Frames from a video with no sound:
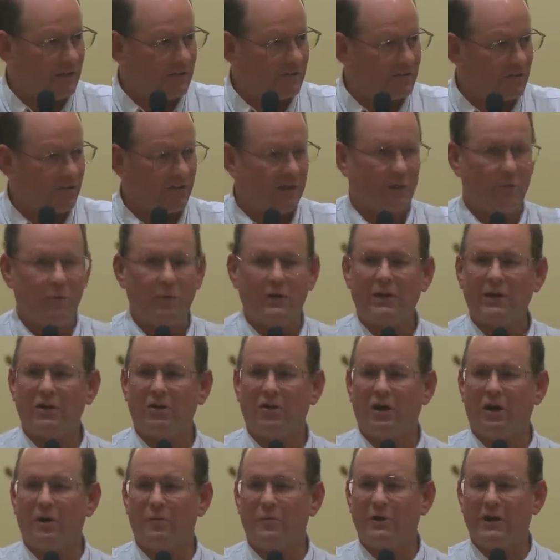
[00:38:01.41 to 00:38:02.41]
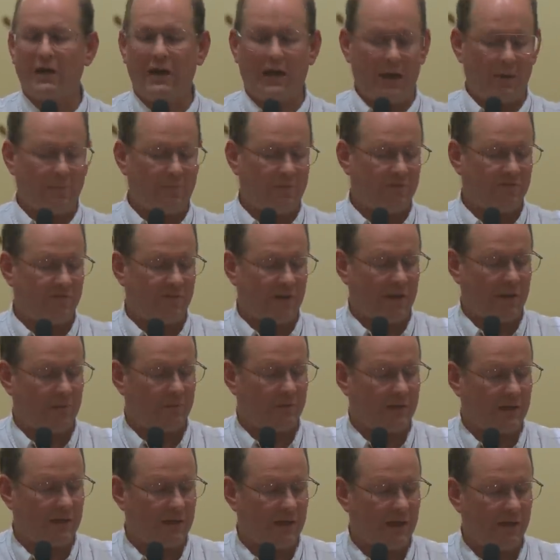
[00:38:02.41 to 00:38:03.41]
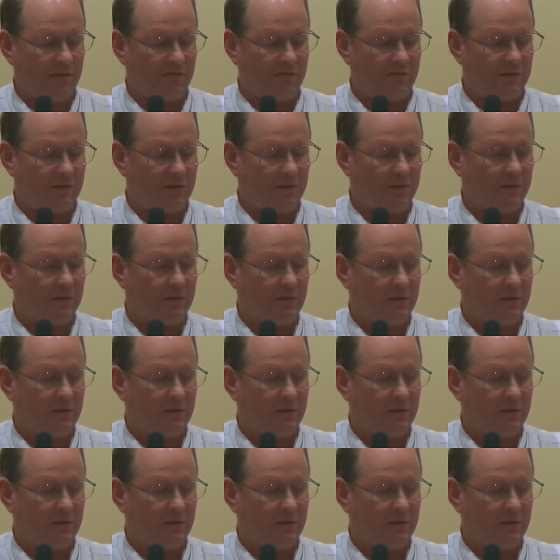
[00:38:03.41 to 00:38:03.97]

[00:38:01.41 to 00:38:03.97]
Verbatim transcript: so that we can all be a happy family in heaven."